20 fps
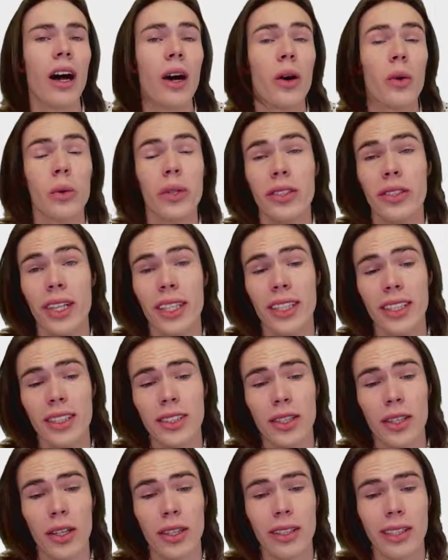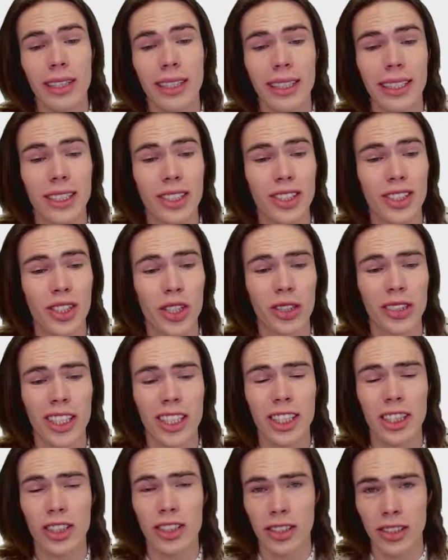We really do not need search
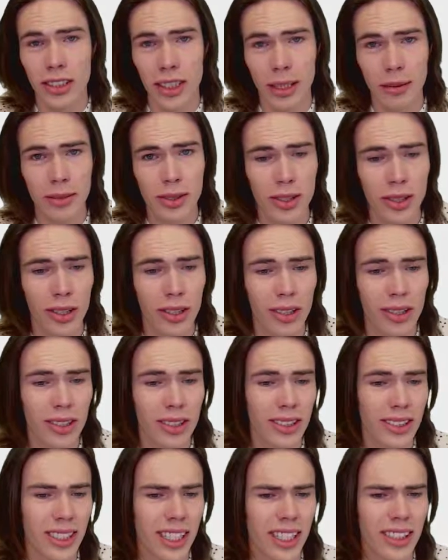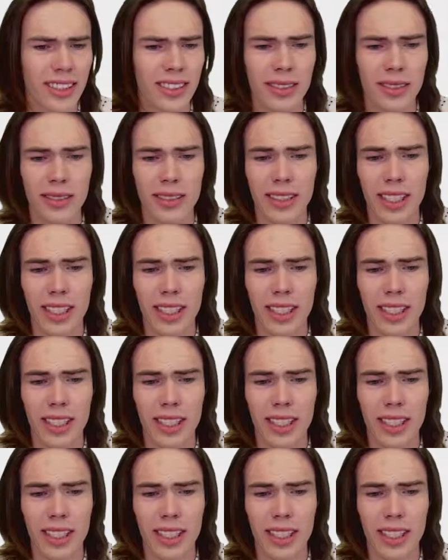engine jumpstart because that's